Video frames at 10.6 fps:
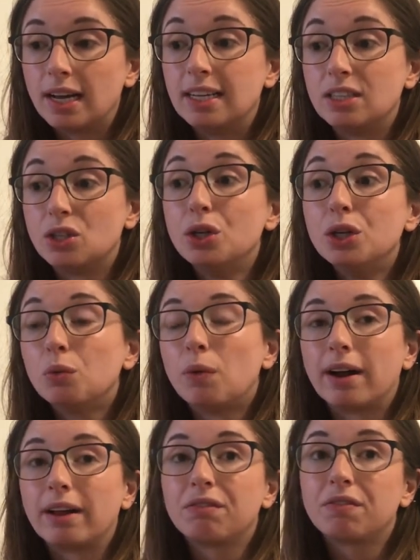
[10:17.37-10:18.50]
his new
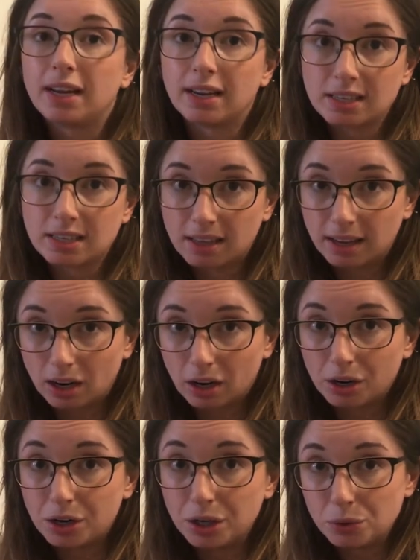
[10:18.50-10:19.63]
wife and
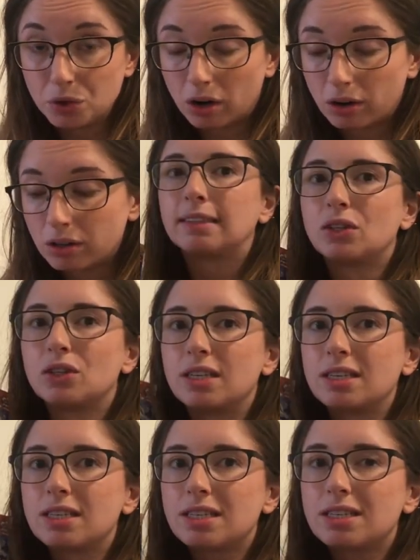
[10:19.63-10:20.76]
their new daughter. There's a
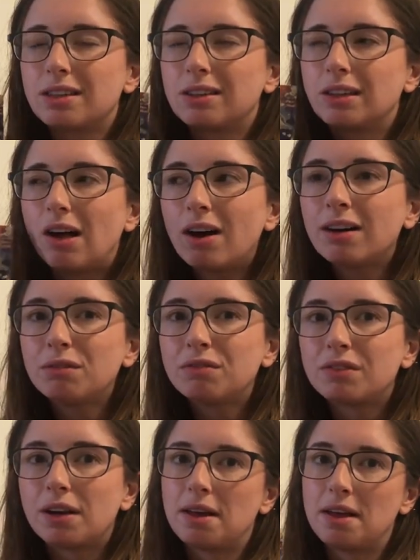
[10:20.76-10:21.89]
lot
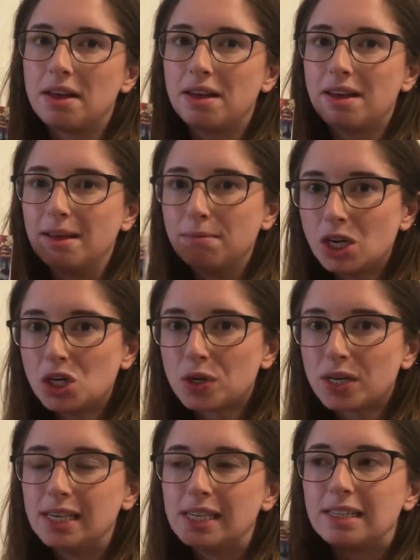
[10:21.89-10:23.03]
of
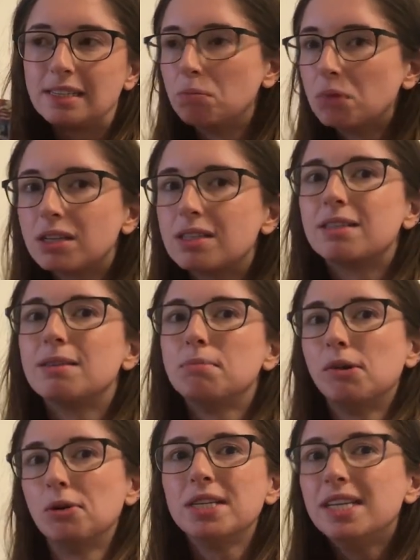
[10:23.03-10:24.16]
imagery, symbolism,
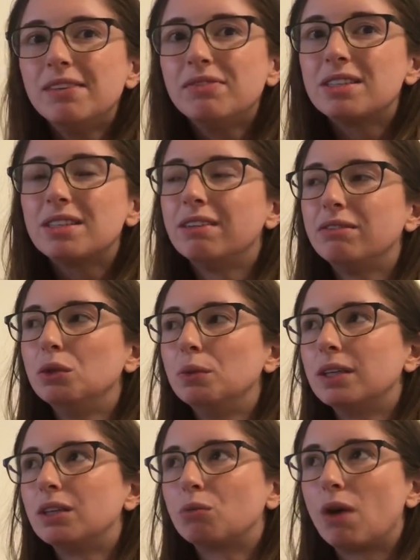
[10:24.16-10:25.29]
motifs, if you
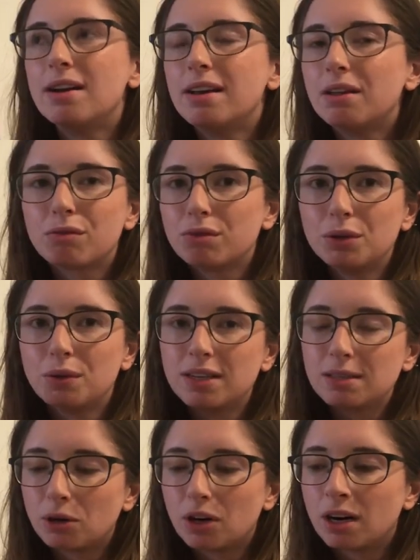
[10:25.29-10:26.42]
will, running through this
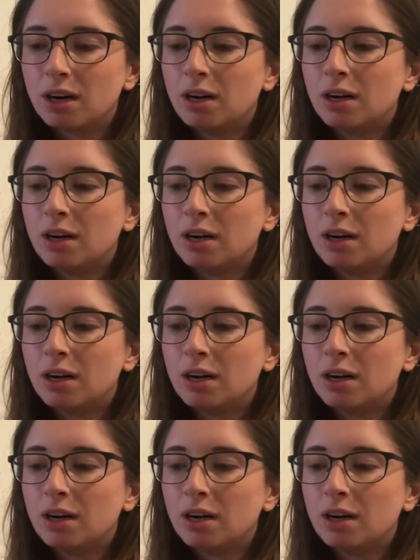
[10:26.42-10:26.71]
book.